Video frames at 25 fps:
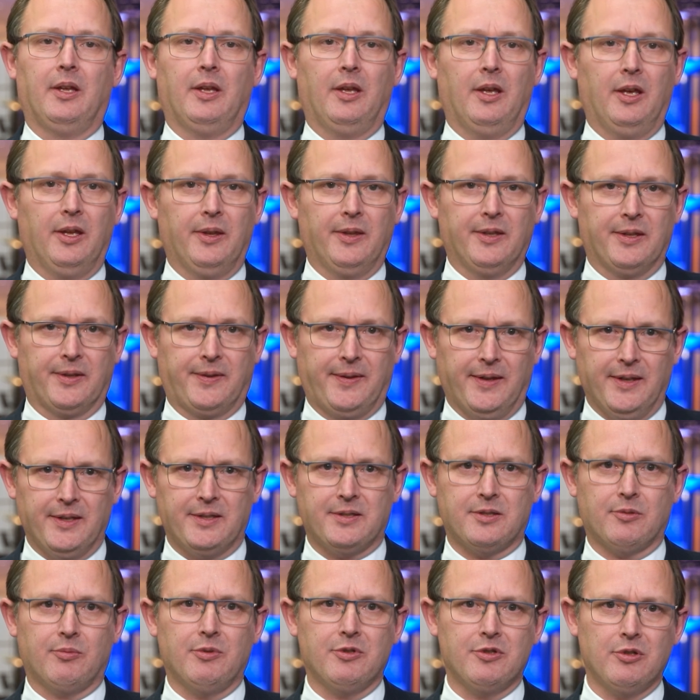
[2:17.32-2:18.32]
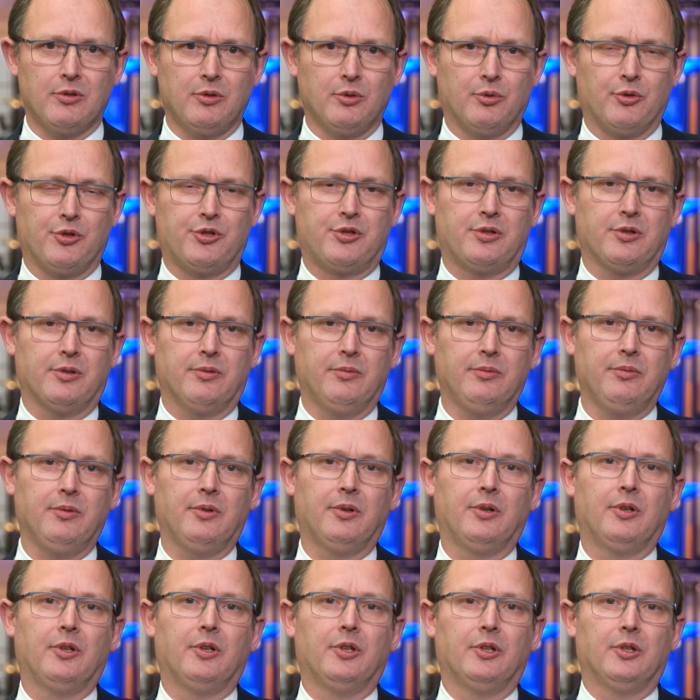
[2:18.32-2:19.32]
In this resolution,
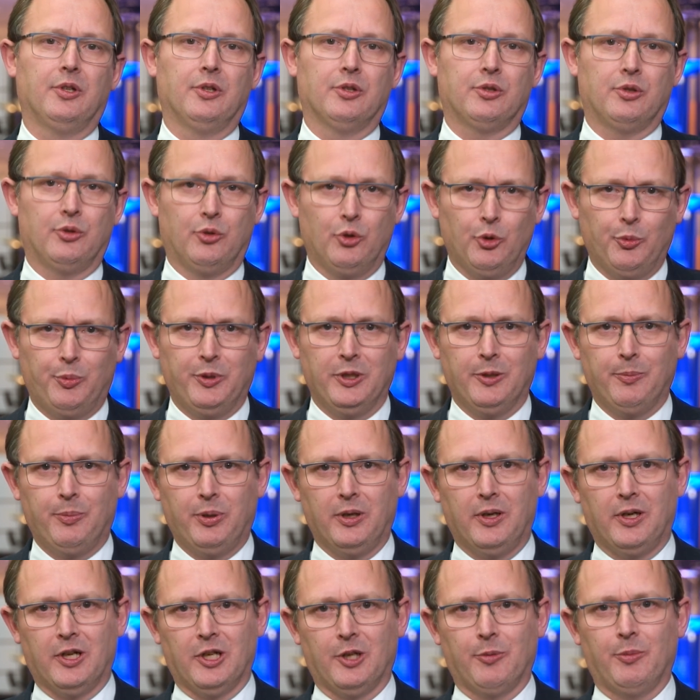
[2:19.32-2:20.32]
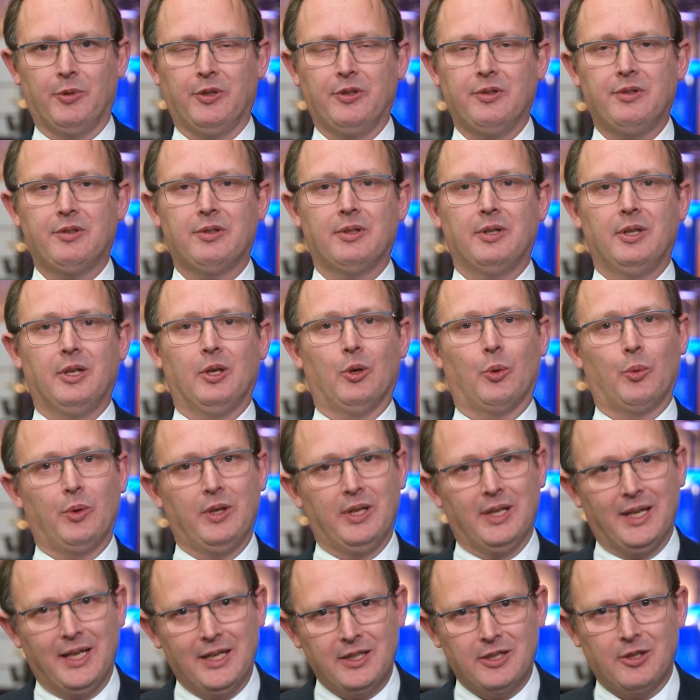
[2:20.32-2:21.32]
the European Parliament
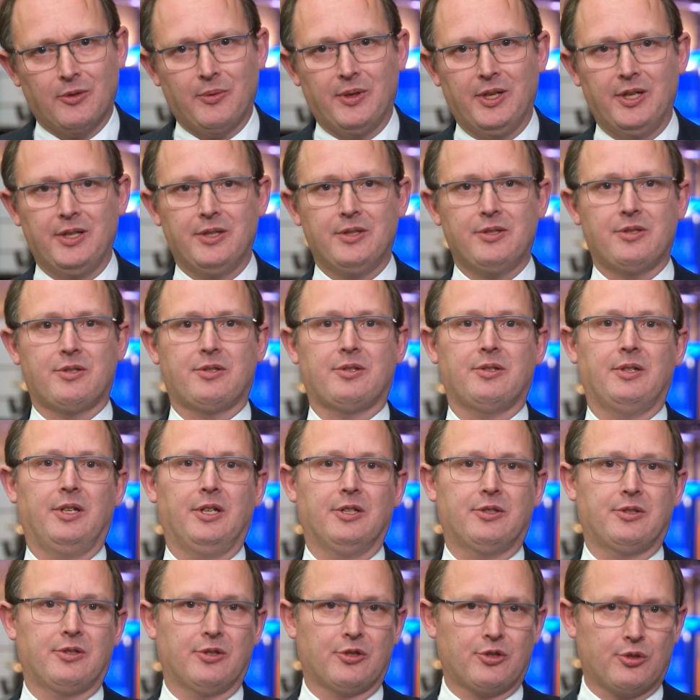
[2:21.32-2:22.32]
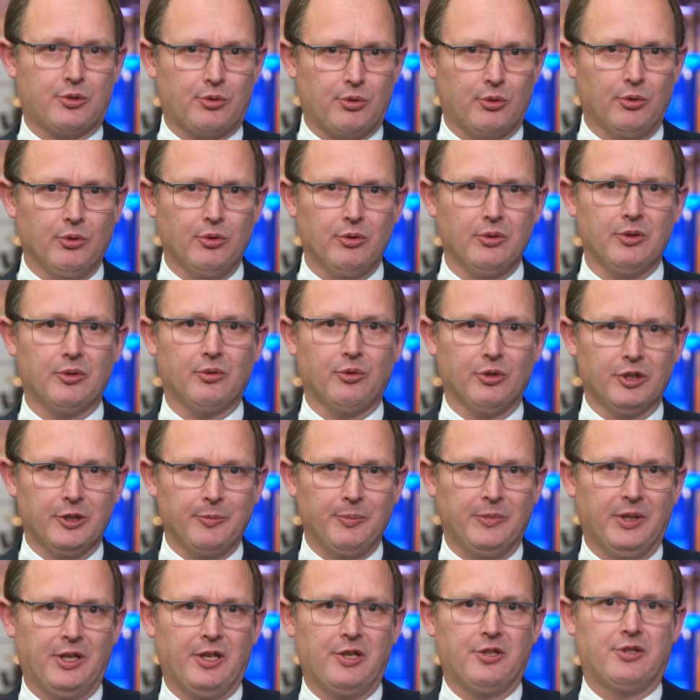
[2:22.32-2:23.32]
reiterates its strong
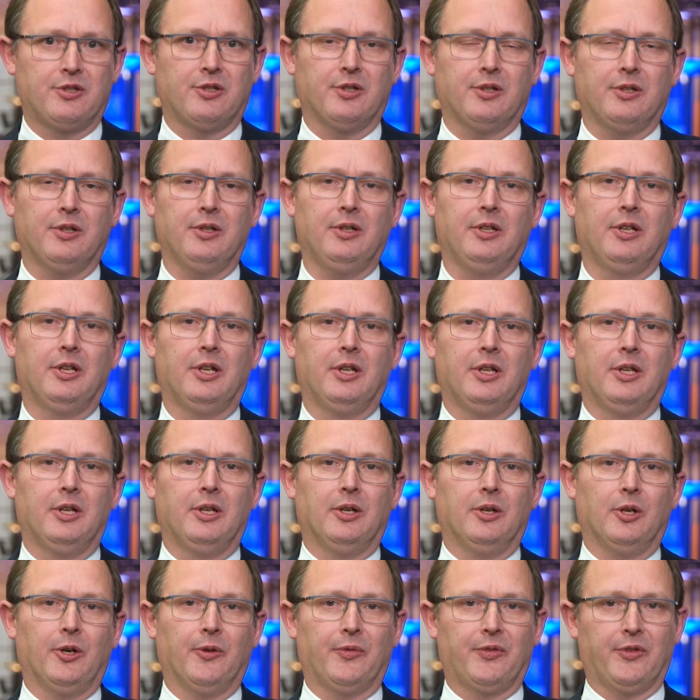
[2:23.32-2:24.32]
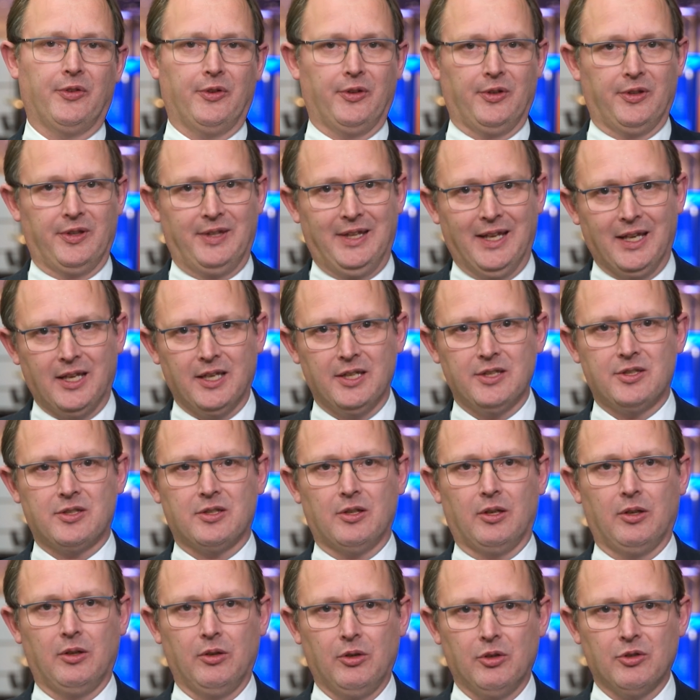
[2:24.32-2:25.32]
condemnation of the
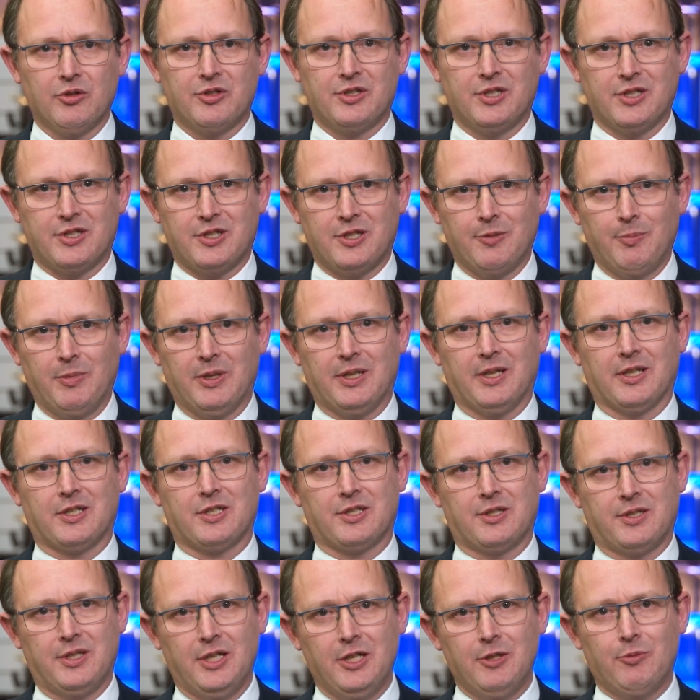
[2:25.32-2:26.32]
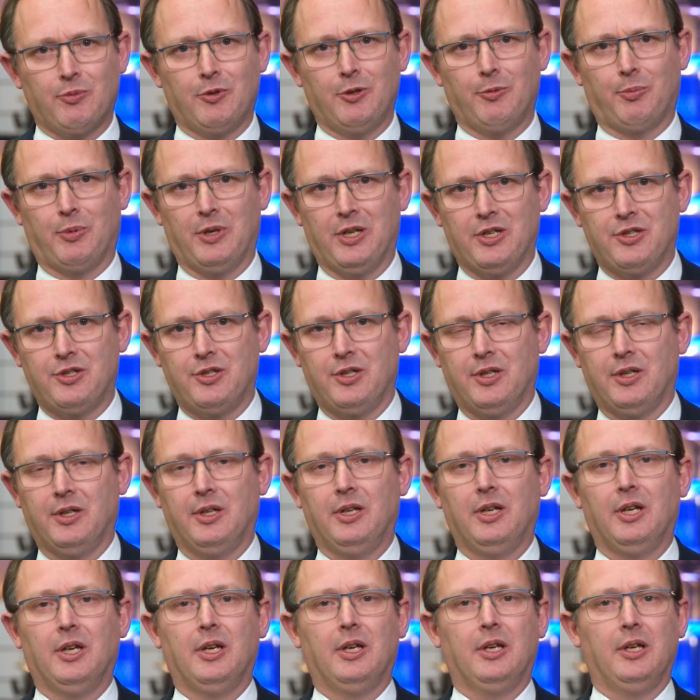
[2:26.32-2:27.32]
decades-long systematic state repression
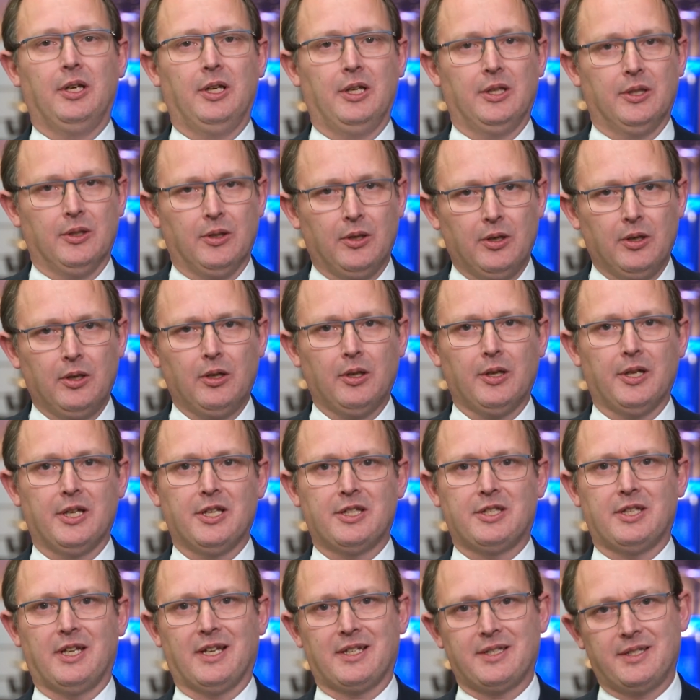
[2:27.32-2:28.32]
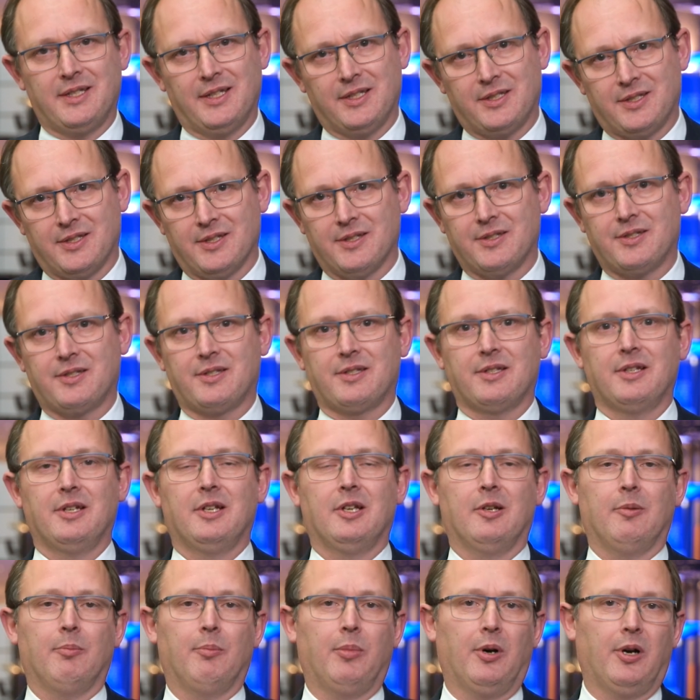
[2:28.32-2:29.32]
in all its excesses
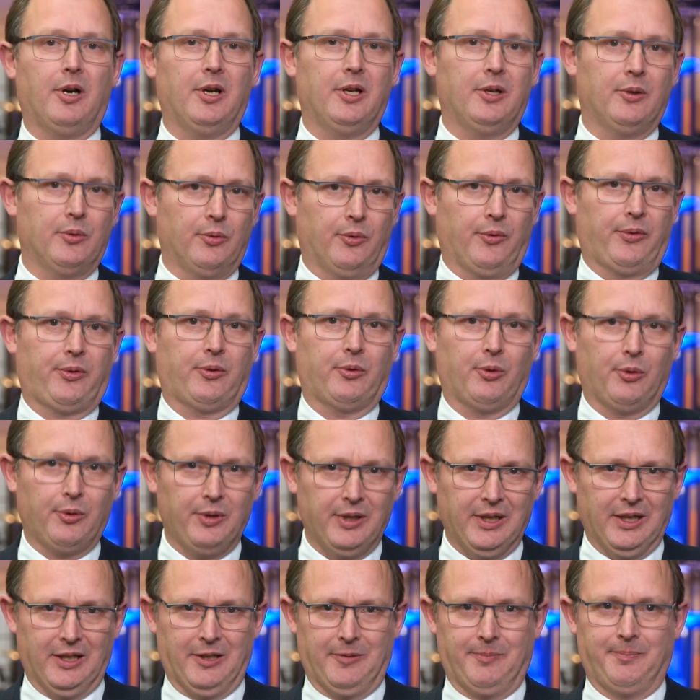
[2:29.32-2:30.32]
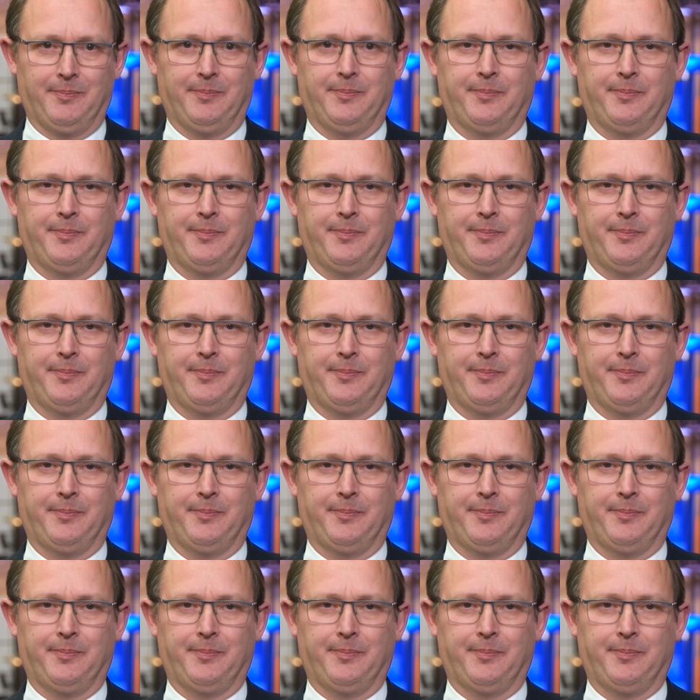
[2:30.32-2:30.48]
by North Korea.